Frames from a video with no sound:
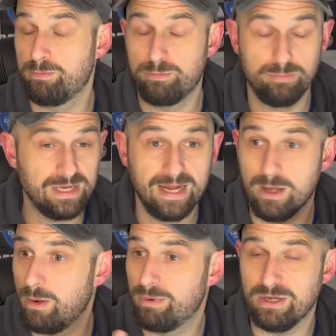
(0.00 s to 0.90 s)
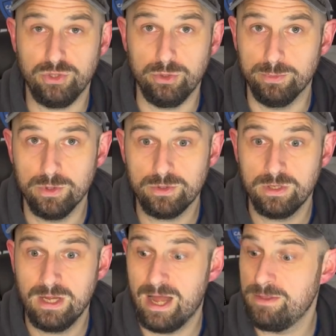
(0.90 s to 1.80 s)
bringing out a brand new book,
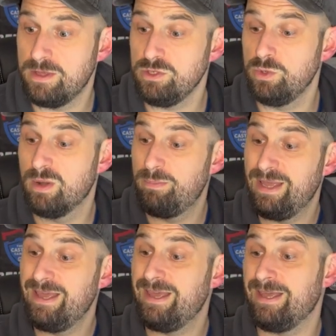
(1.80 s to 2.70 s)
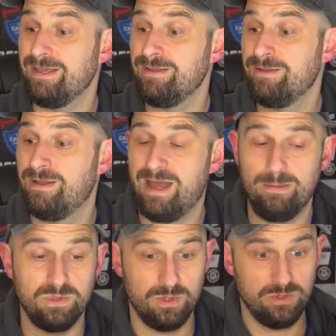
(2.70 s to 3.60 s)
and then you are paying
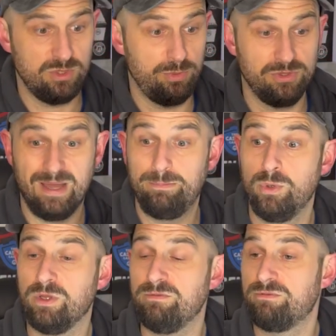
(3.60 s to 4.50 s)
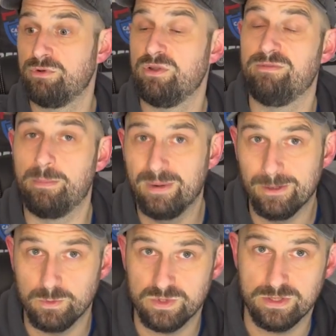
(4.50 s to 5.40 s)
Amazon to put that book in front of a
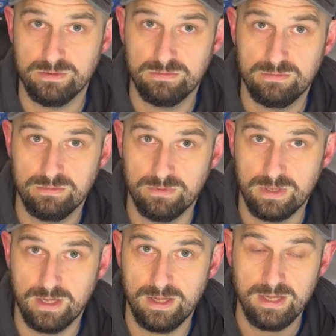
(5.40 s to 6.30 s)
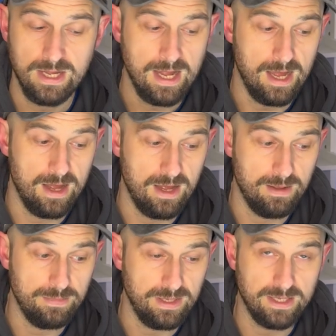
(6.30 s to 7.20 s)
browser, okay?
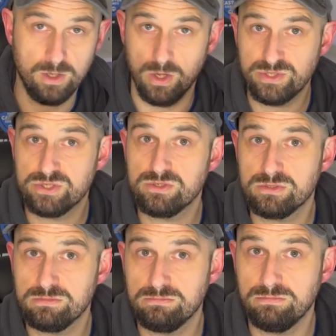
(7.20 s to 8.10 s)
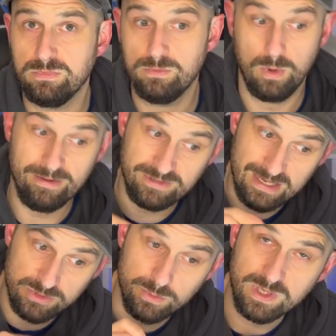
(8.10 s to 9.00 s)
It costs. Every
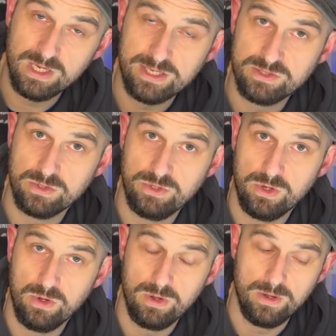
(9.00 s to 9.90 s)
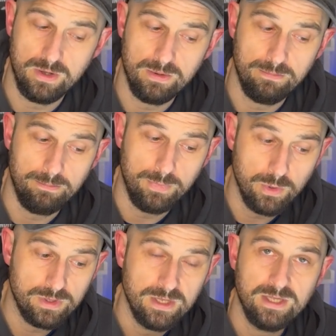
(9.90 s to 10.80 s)
time someone clicks on your
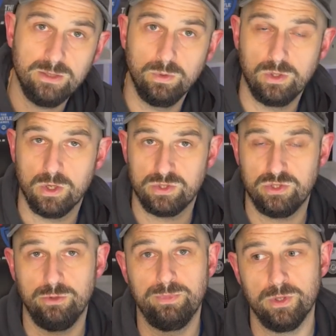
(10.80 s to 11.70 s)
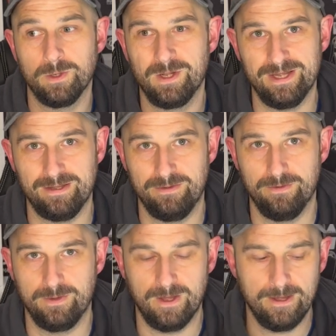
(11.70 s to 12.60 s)
book, it will cost you per click,
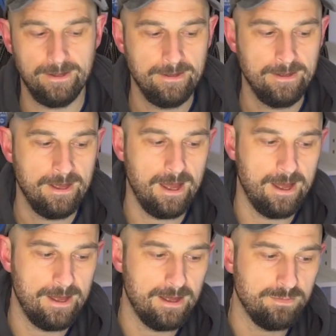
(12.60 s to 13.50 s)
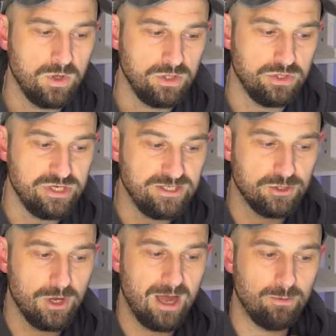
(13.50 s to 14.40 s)
okay? You need
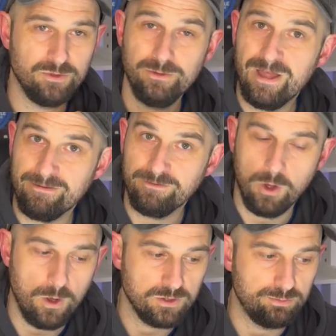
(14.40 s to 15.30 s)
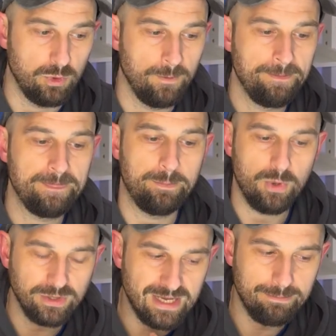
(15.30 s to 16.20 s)
to know how to do that, of course, but the
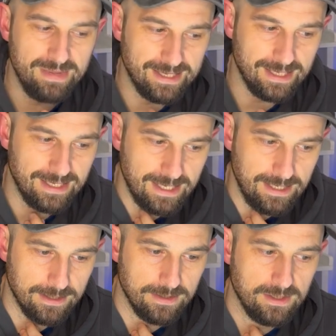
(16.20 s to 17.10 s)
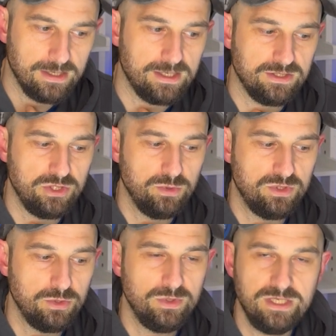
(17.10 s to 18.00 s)
point I'm making here is you
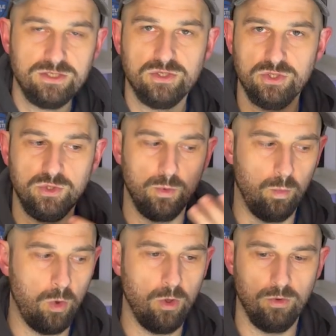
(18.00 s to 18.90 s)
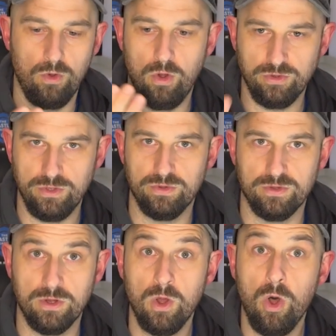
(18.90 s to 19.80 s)
do need to do one or the
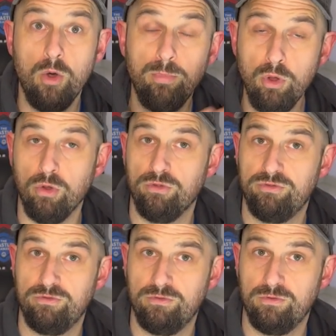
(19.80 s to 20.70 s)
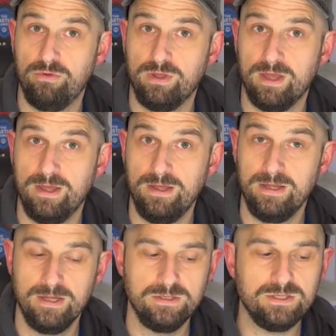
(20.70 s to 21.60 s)
other, or both, okay,
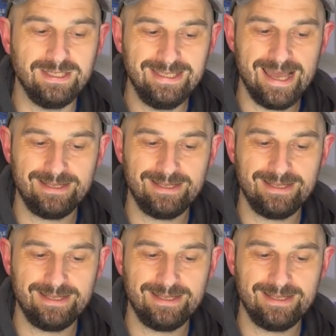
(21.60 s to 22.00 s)
to get